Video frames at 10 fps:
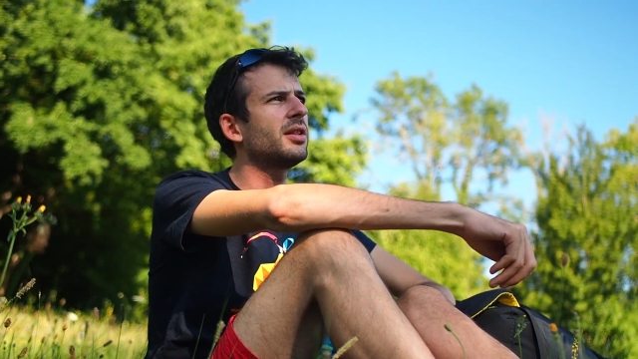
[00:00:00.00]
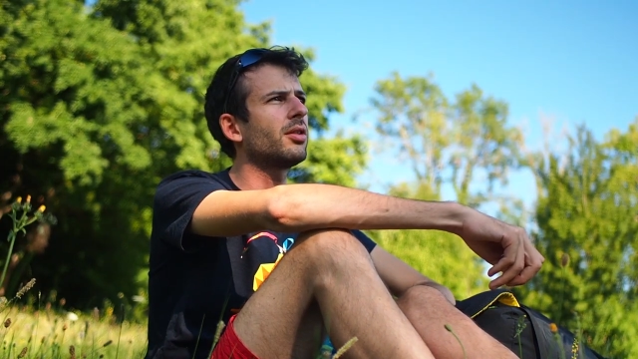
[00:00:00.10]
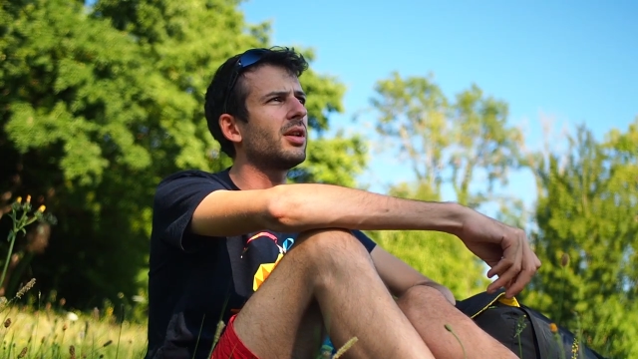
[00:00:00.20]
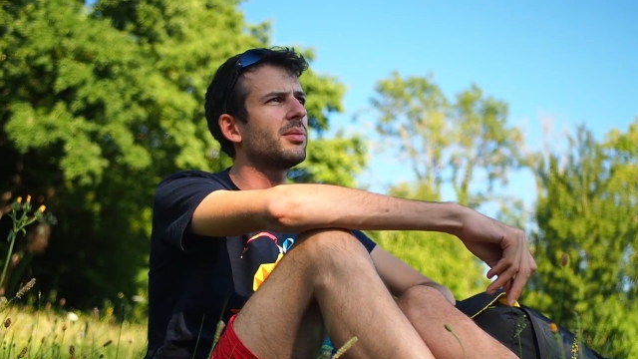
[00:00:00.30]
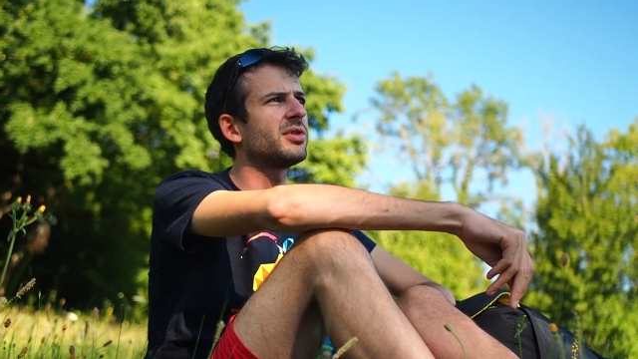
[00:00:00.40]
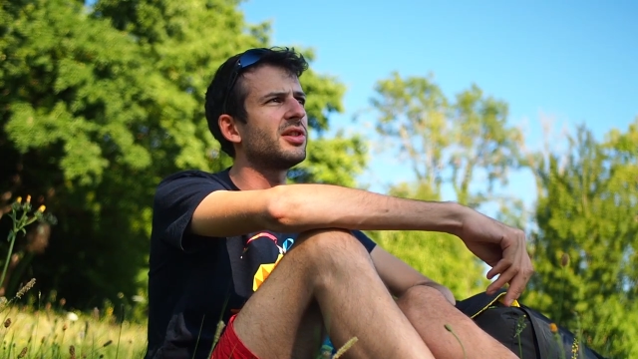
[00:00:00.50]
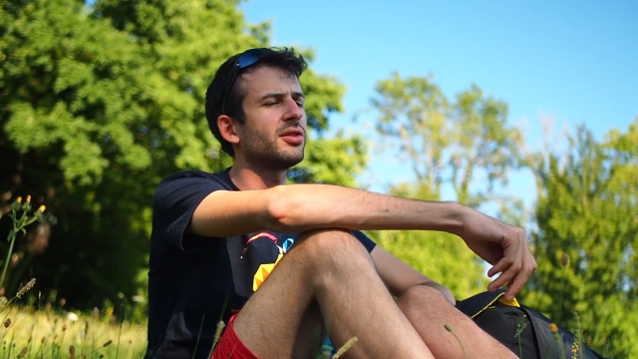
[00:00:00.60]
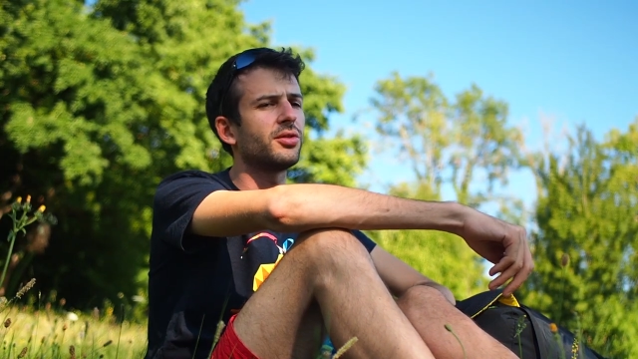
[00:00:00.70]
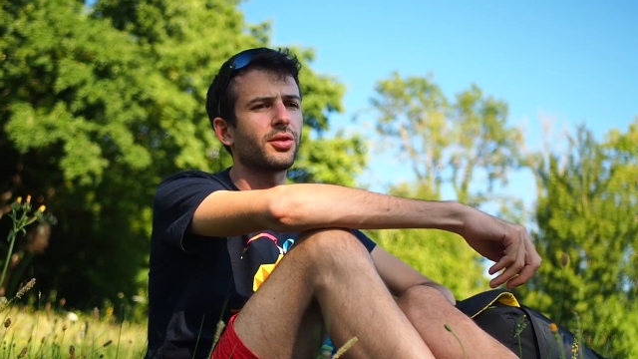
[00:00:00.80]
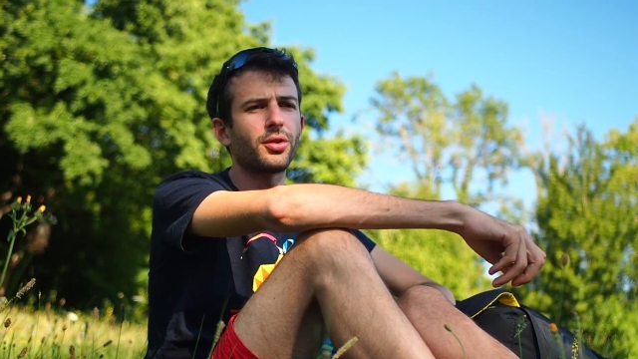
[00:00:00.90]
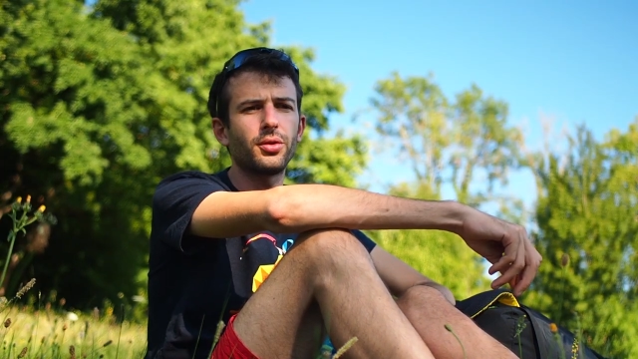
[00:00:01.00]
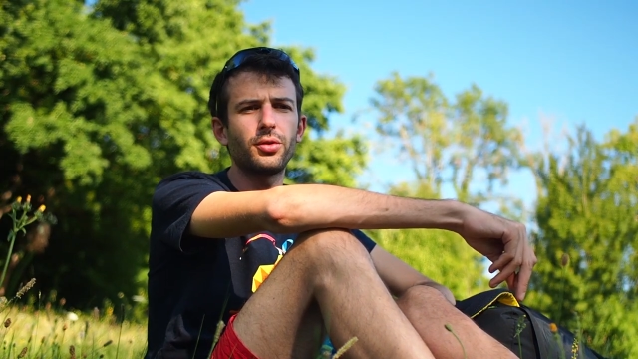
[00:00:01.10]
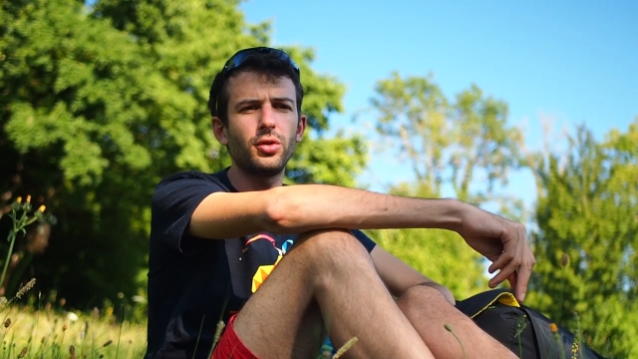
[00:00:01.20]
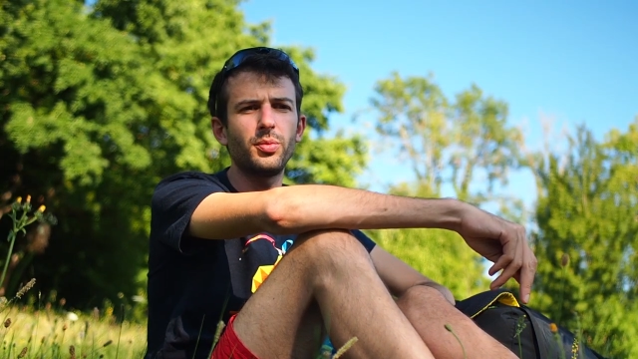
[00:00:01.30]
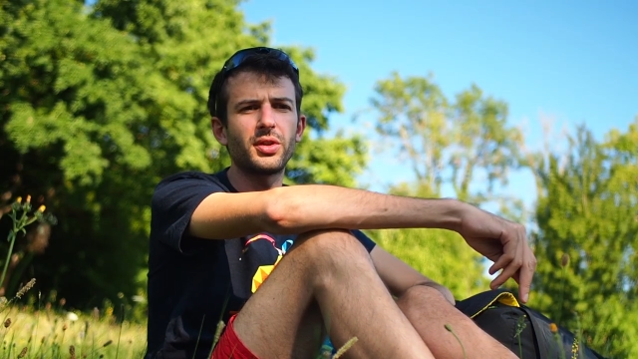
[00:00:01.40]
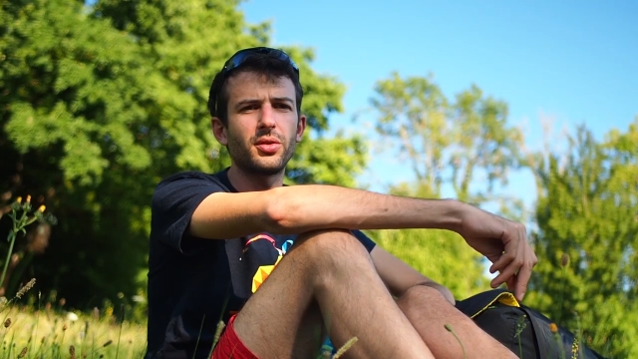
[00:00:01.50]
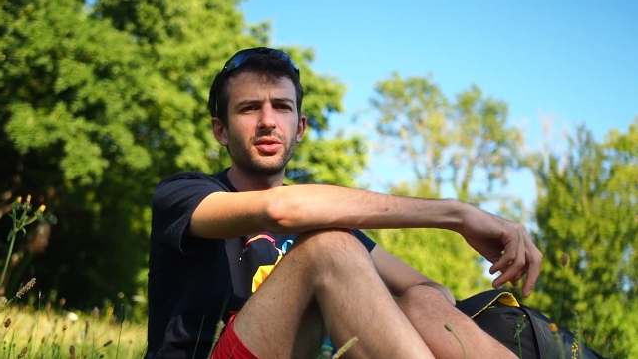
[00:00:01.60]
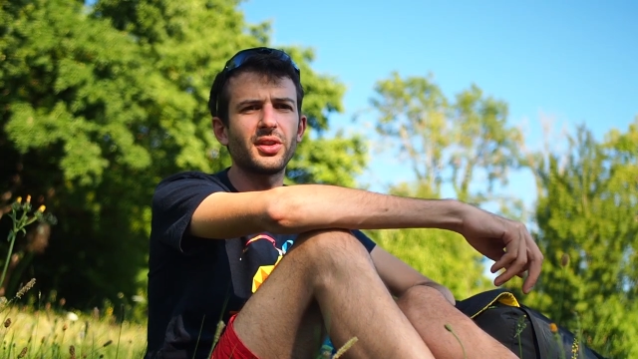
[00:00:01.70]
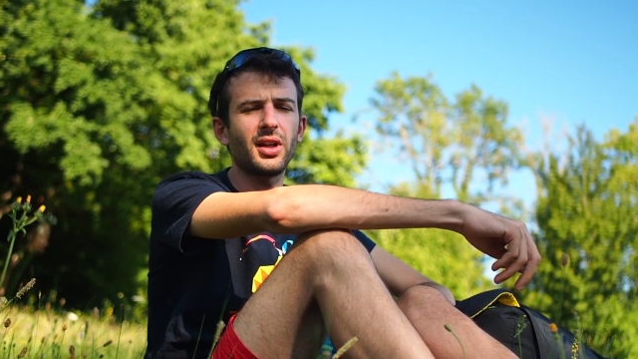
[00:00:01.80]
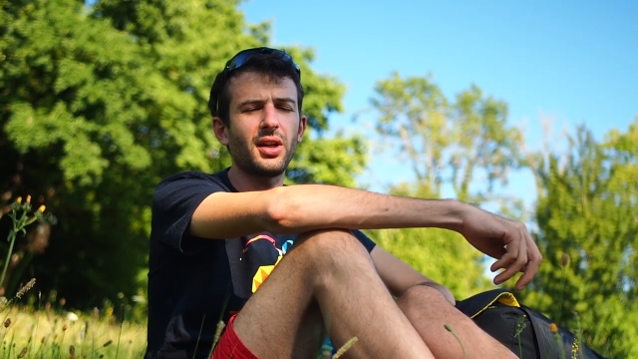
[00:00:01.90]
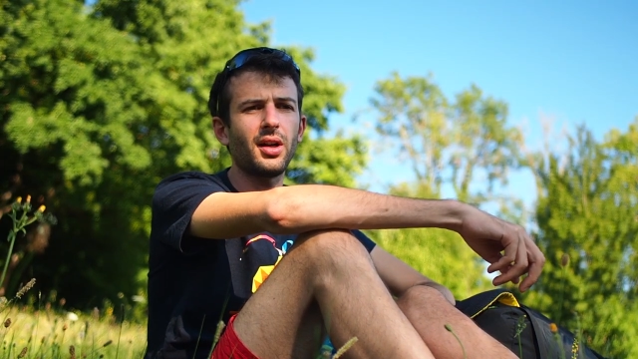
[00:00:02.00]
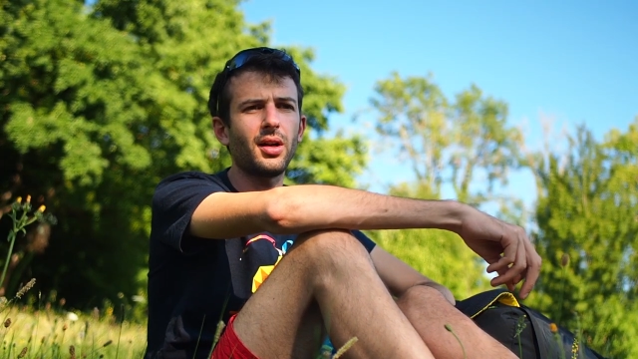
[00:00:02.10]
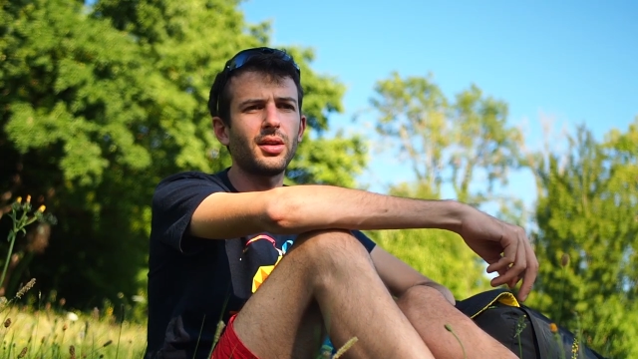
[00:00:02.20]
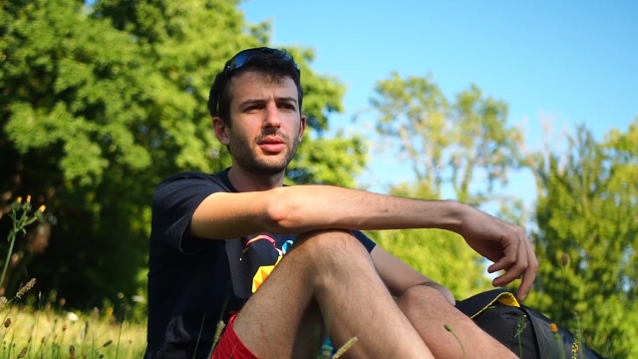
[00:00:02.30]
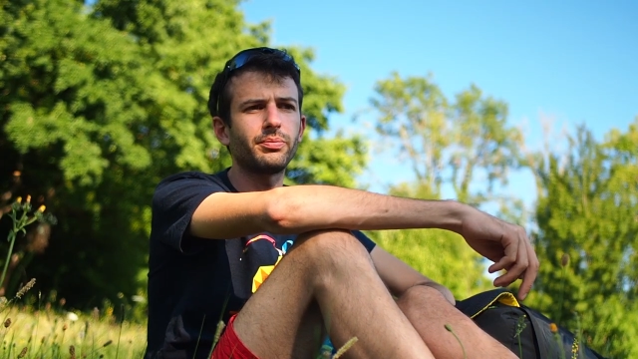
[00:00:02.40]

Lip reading: collapses on the Cure2 because I